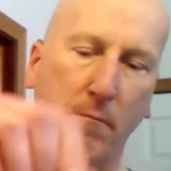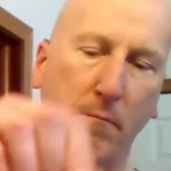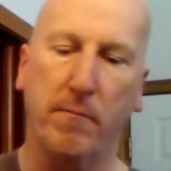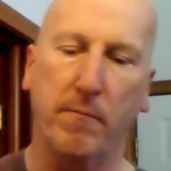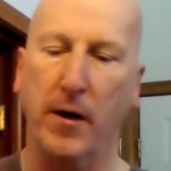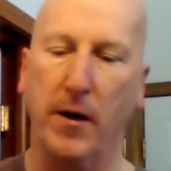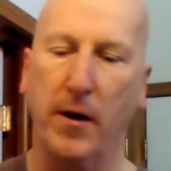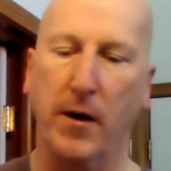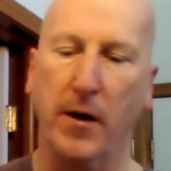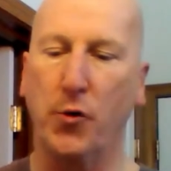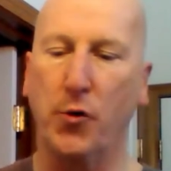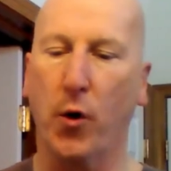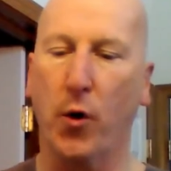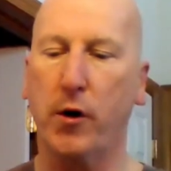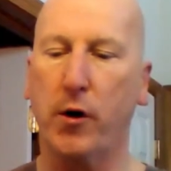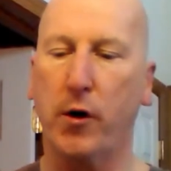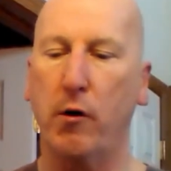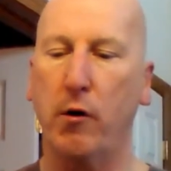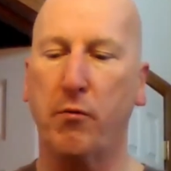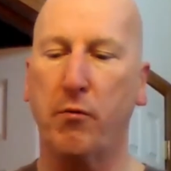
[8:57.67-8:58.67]
My
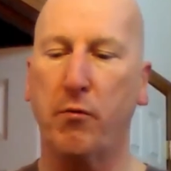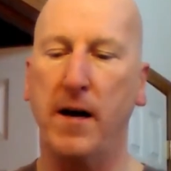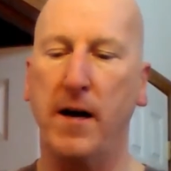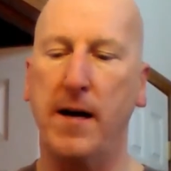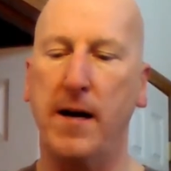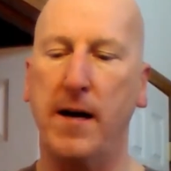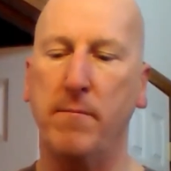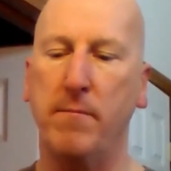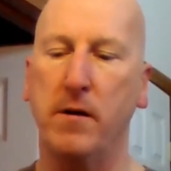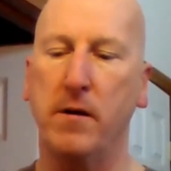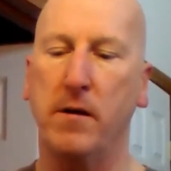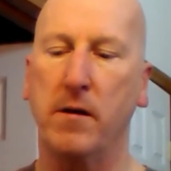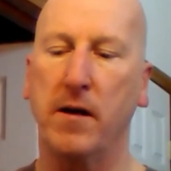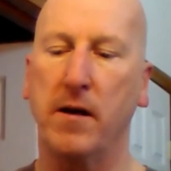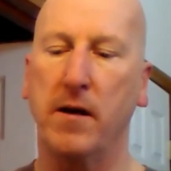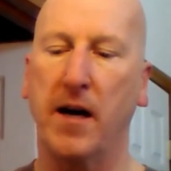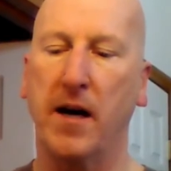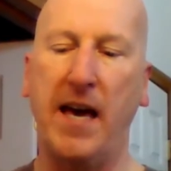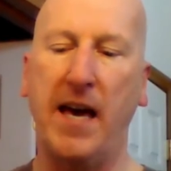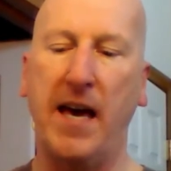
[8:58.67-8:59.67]
Dorco Prime.
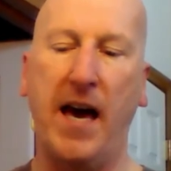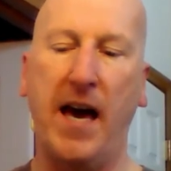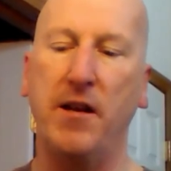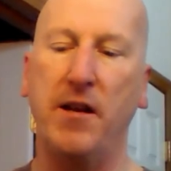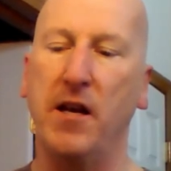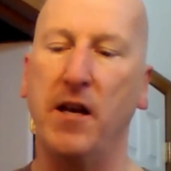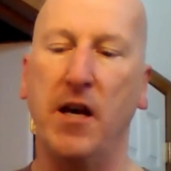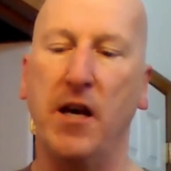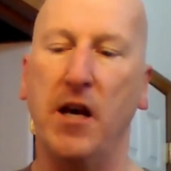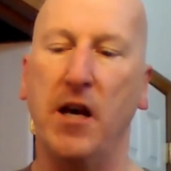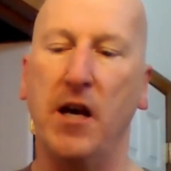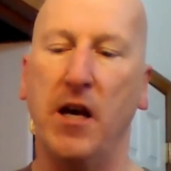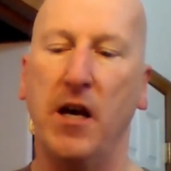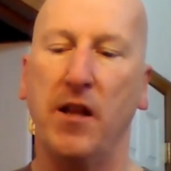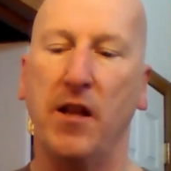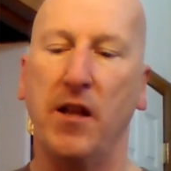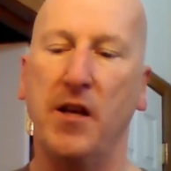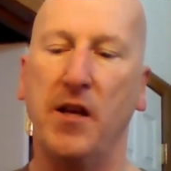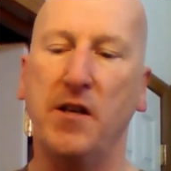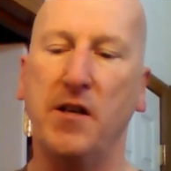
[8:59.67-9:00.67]
Again,
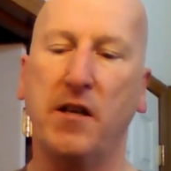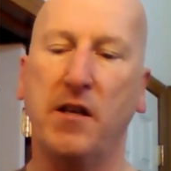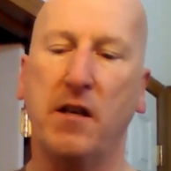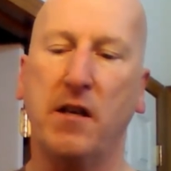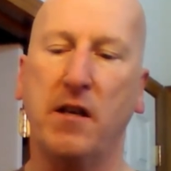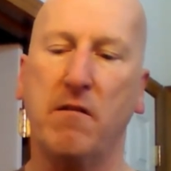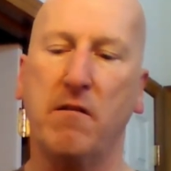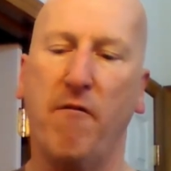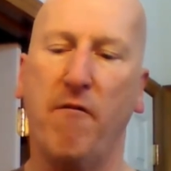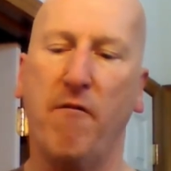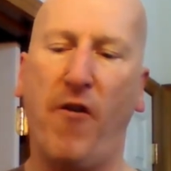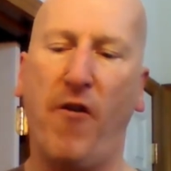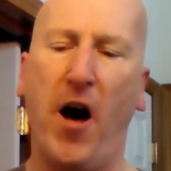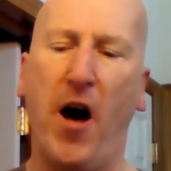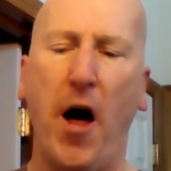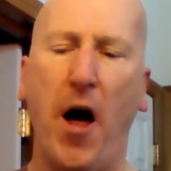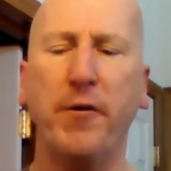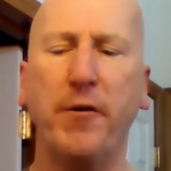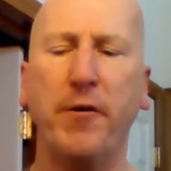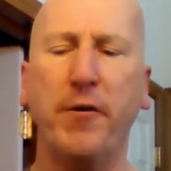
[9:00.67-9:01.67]
these
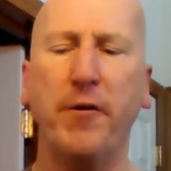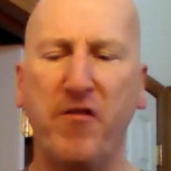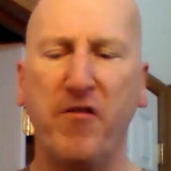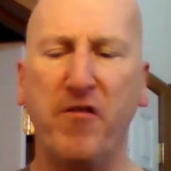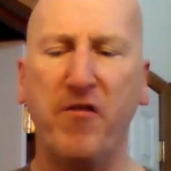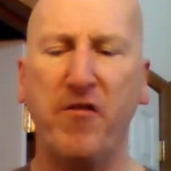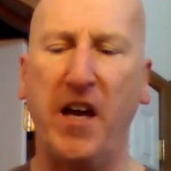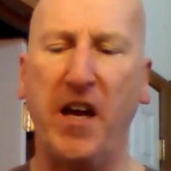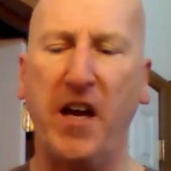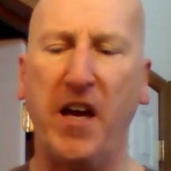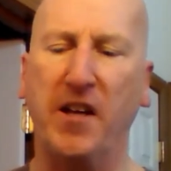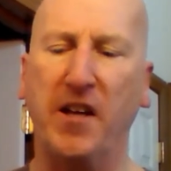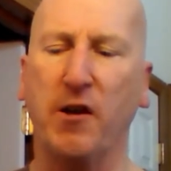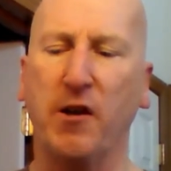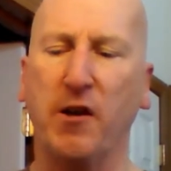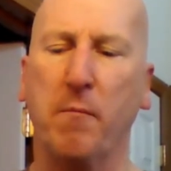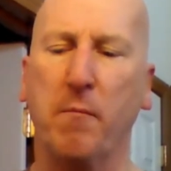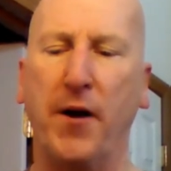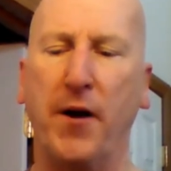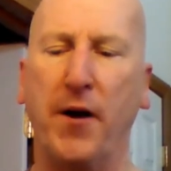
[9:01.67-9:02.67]
100 of these are
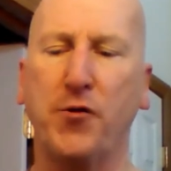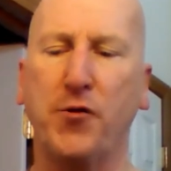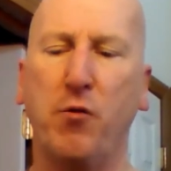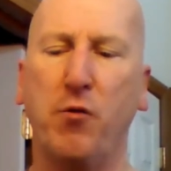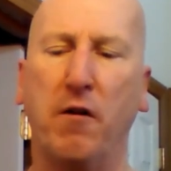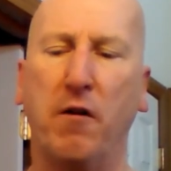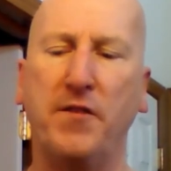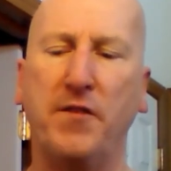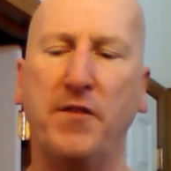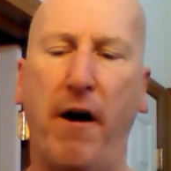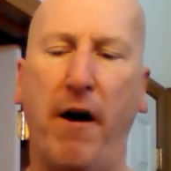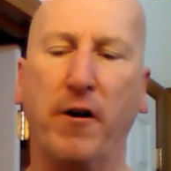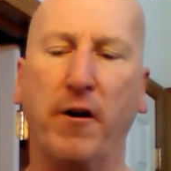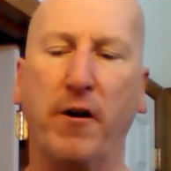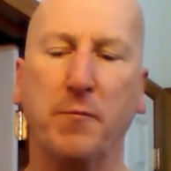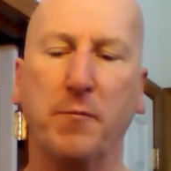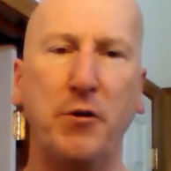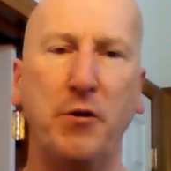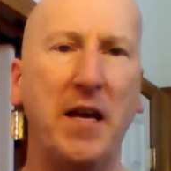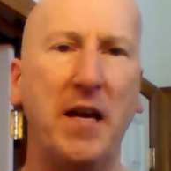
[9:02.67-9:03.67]
about $12,
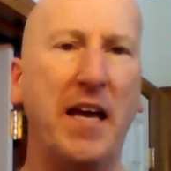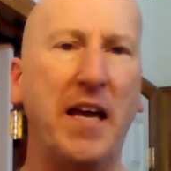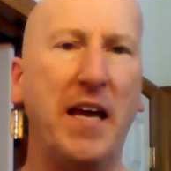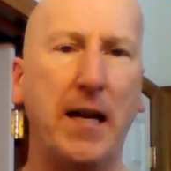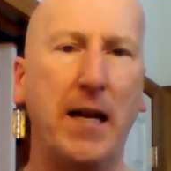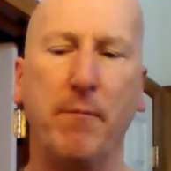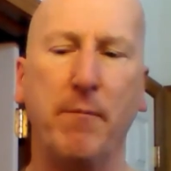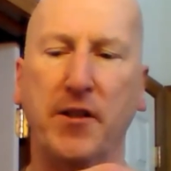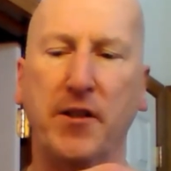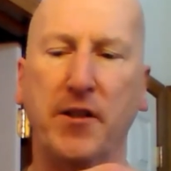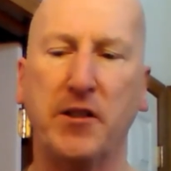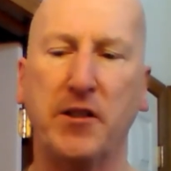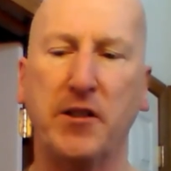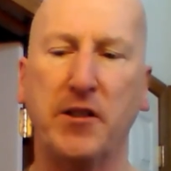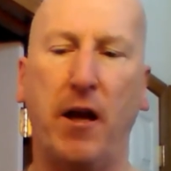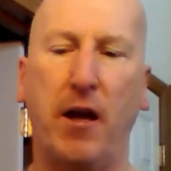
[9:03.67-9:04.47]
but you can get them on sale